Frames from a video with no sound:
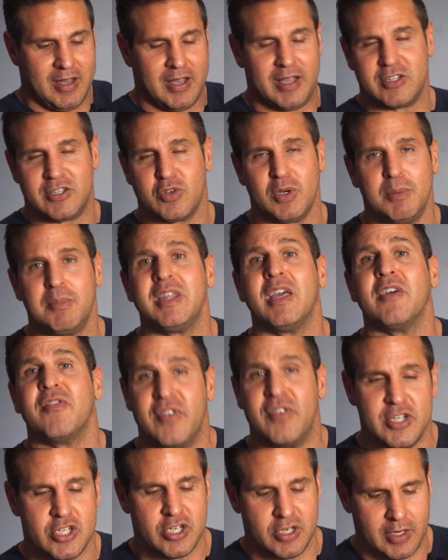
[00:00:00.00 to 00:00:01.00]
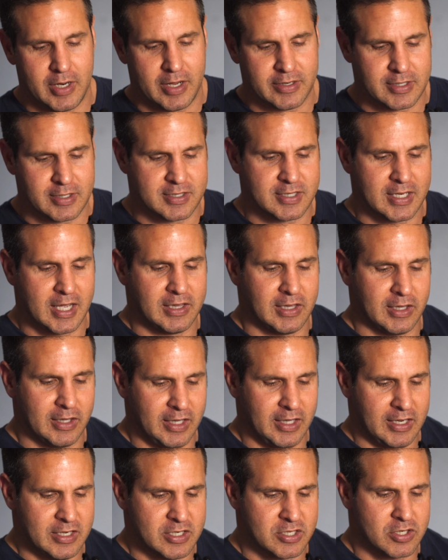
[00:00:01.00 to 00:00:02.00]
extremely efficient, to say the
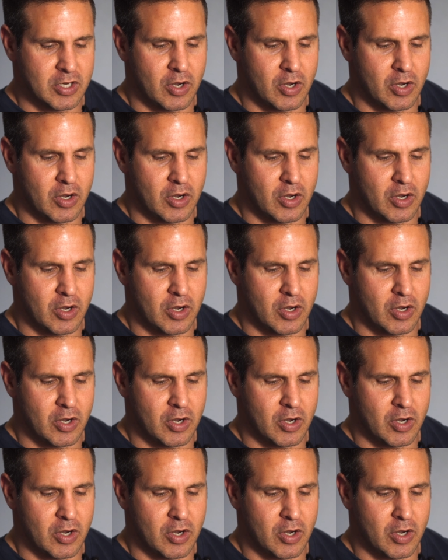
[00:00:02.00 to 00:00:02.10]
least.